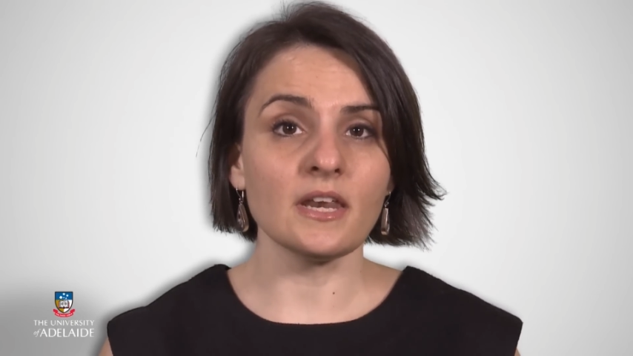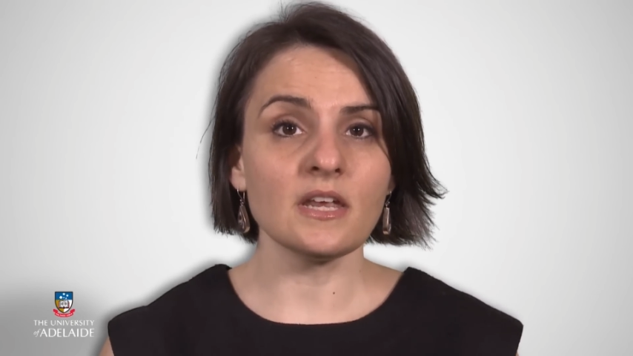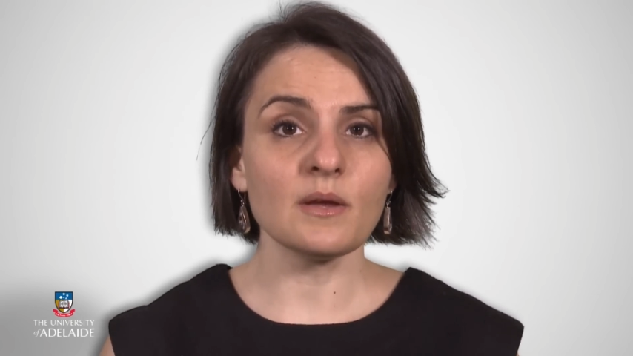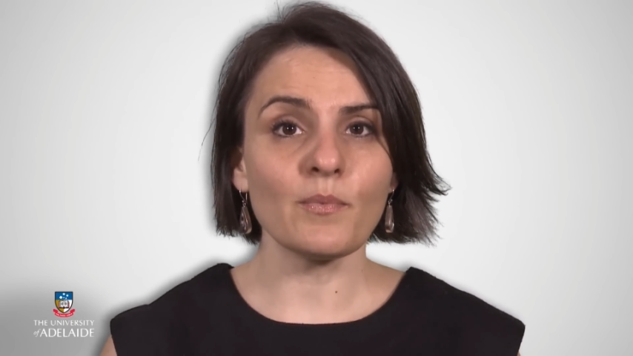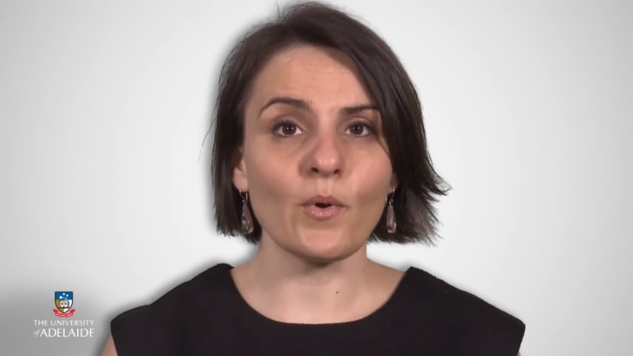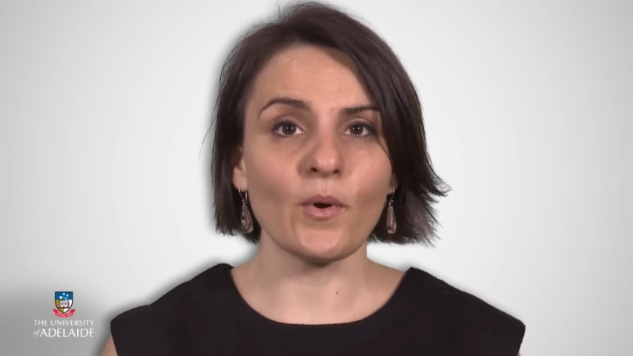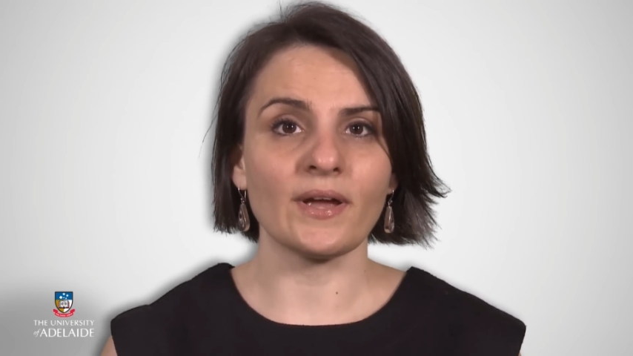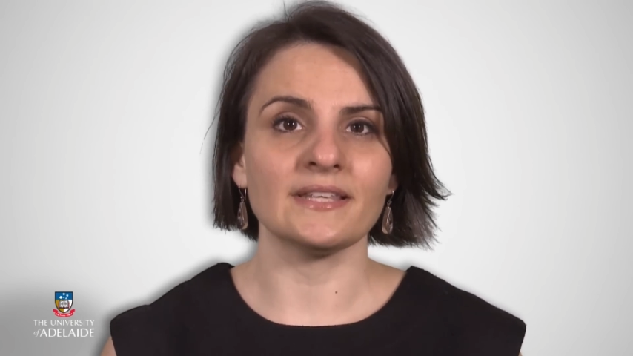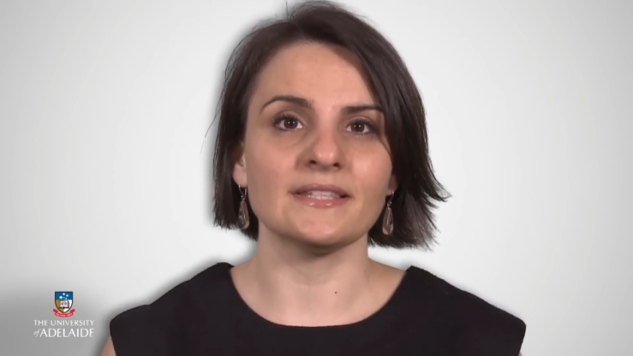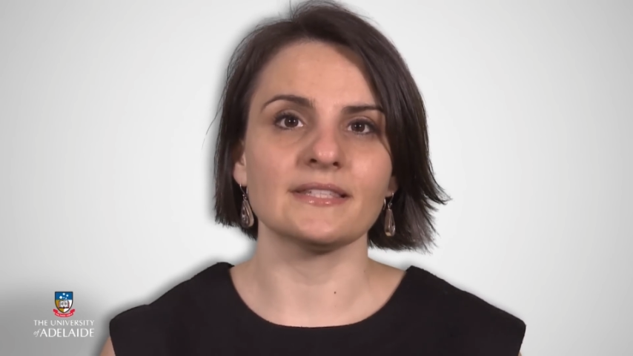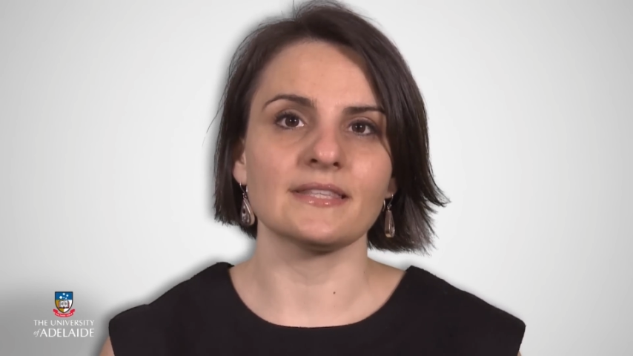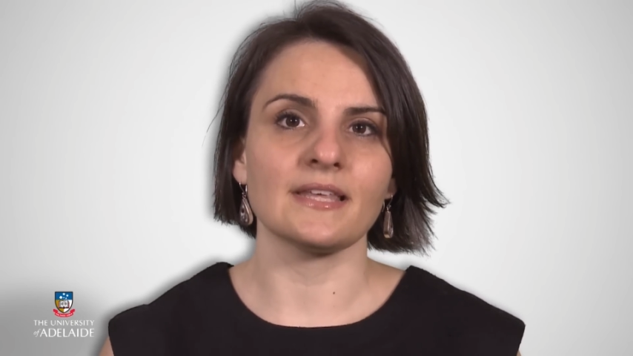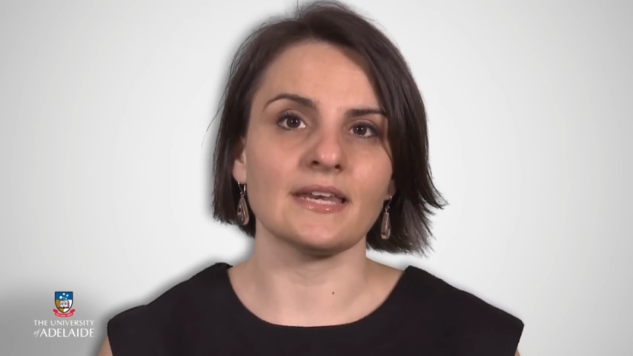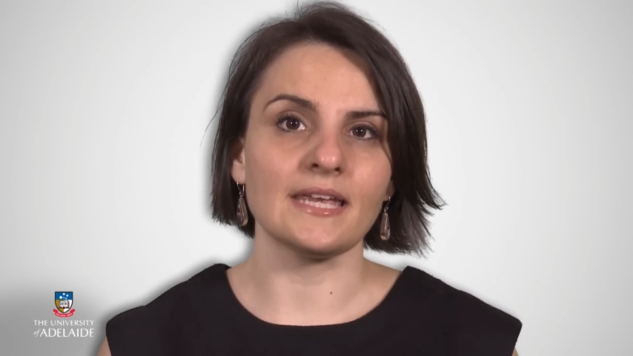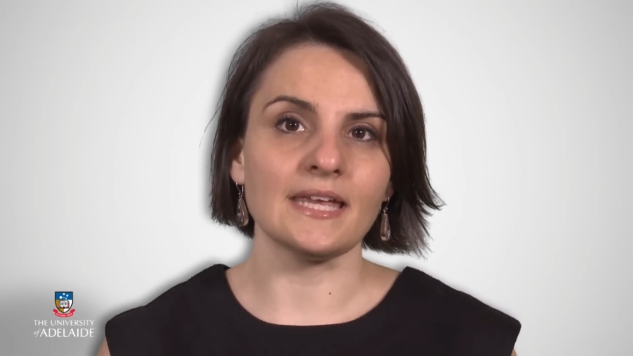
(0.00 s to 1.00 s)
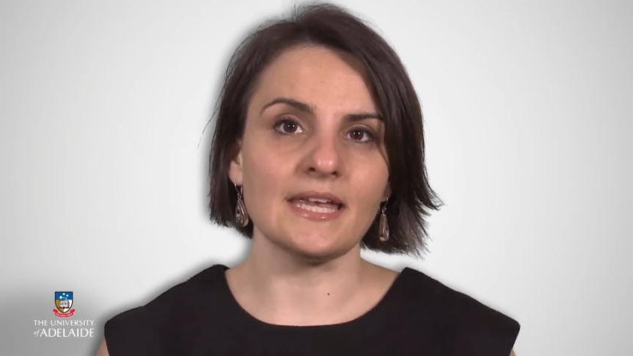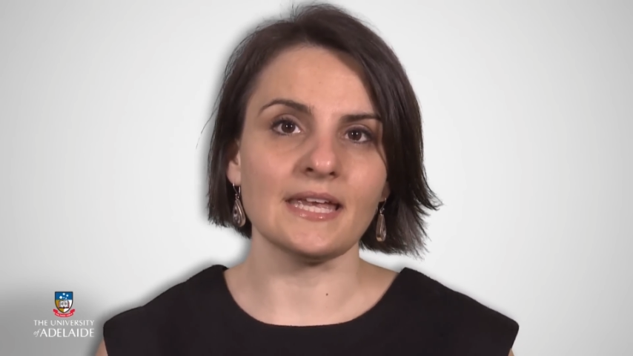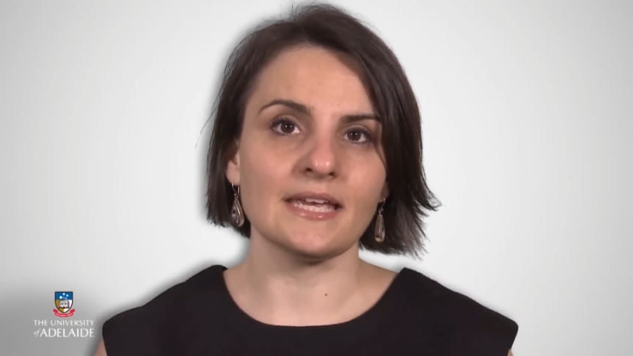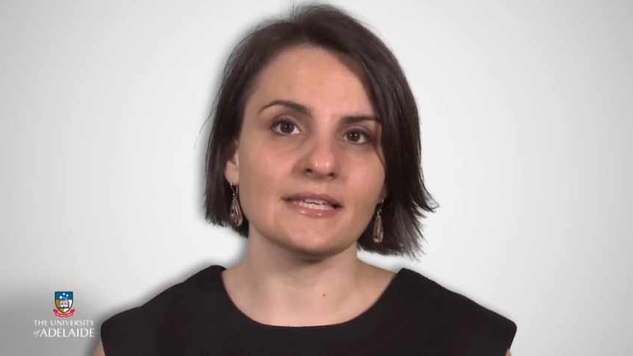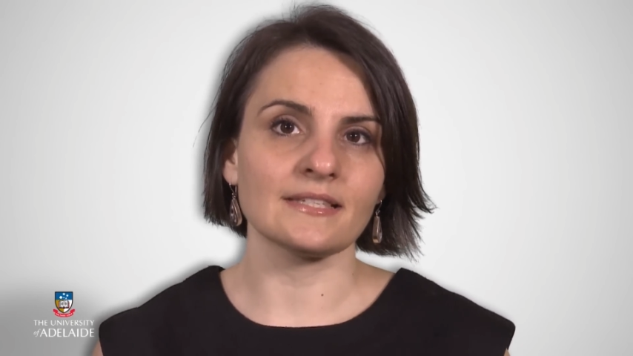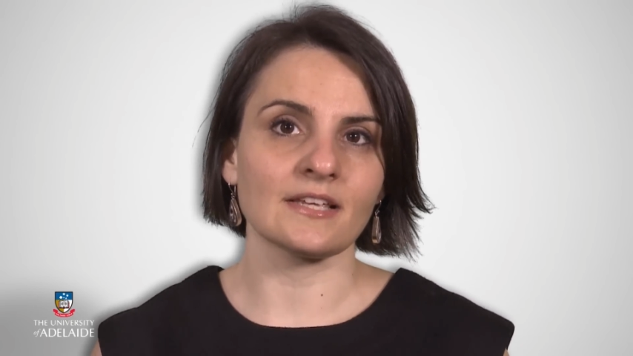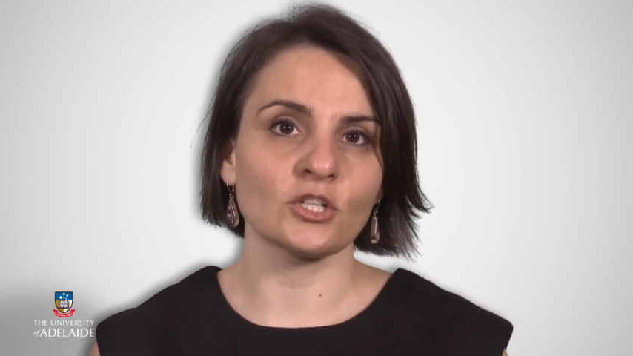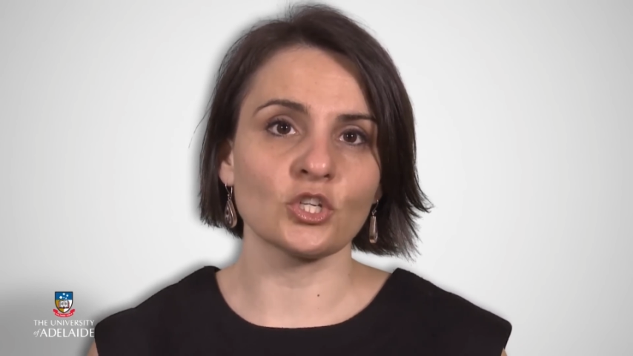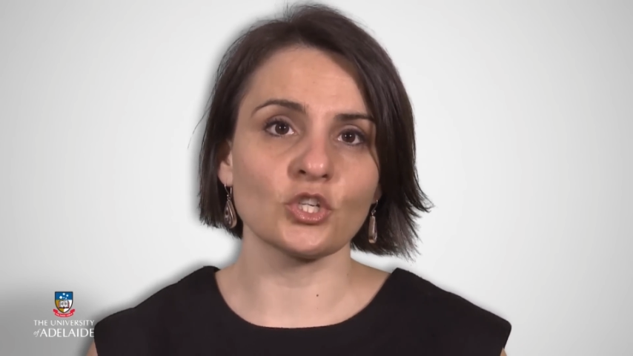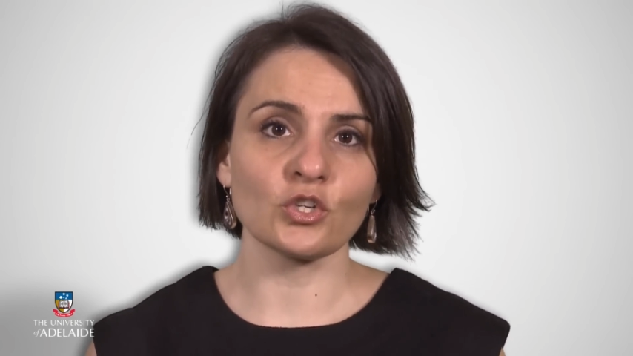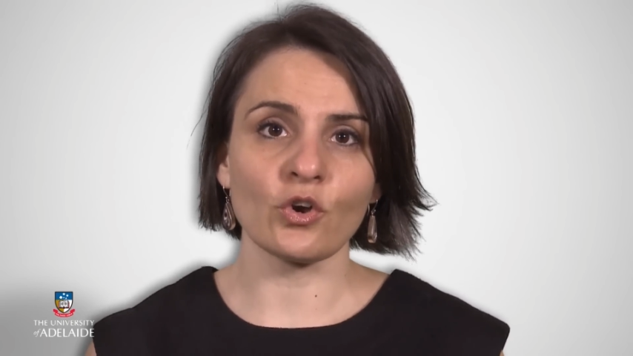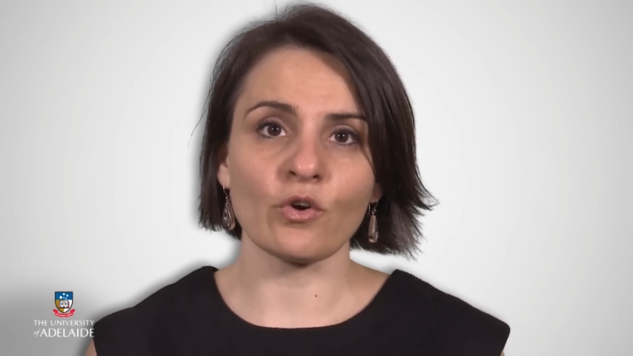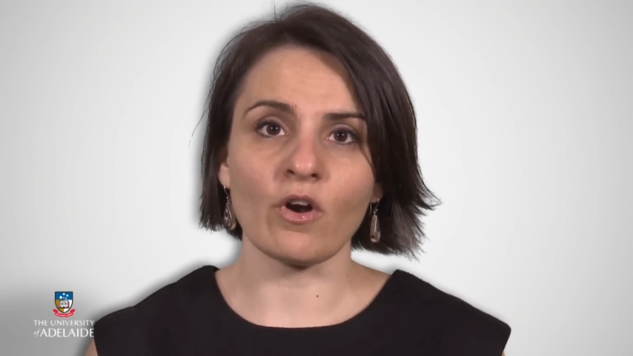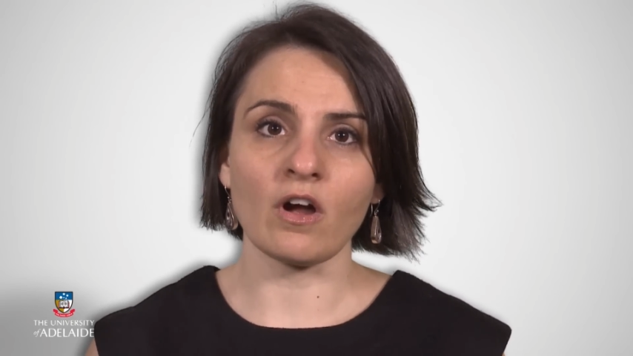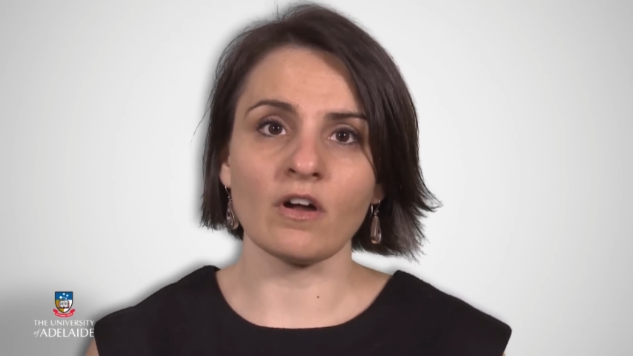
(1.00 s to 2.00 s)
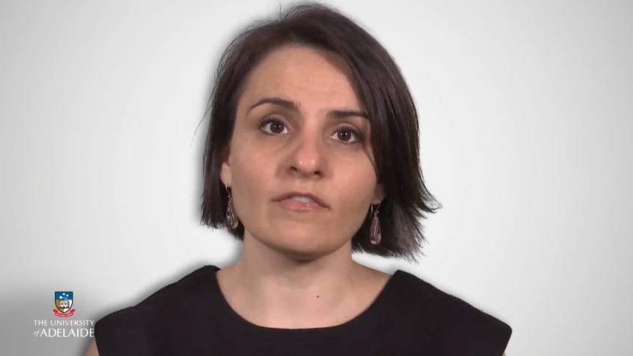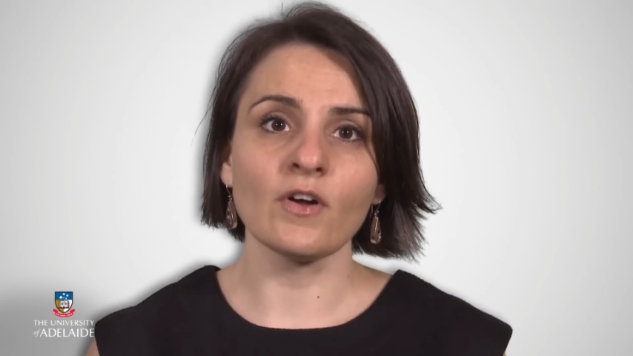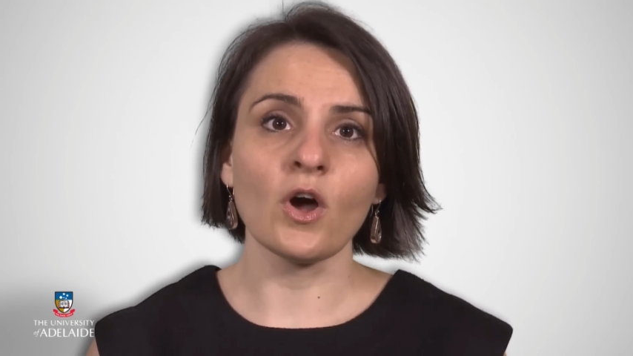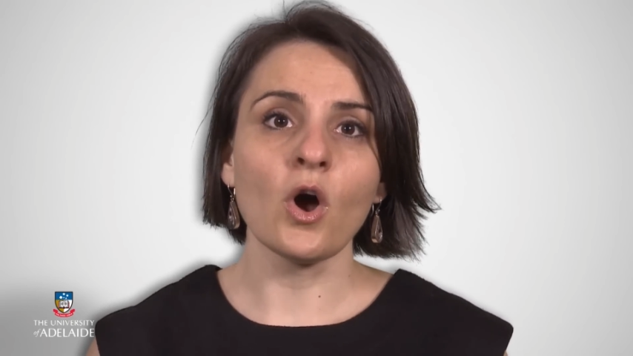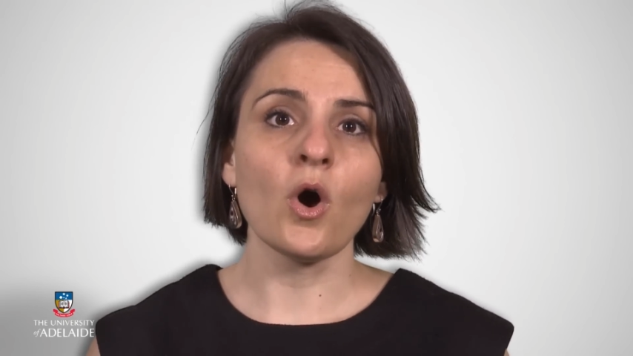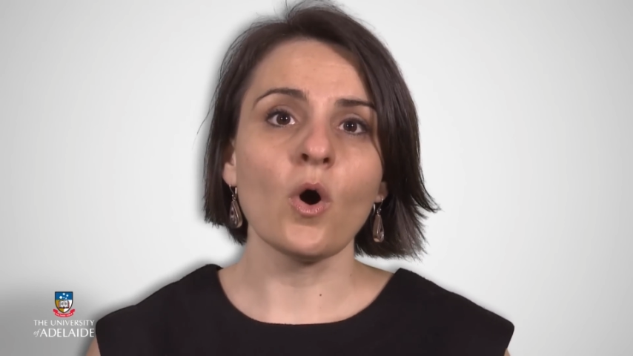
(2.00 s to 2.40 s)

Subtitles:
any points that he is unsure of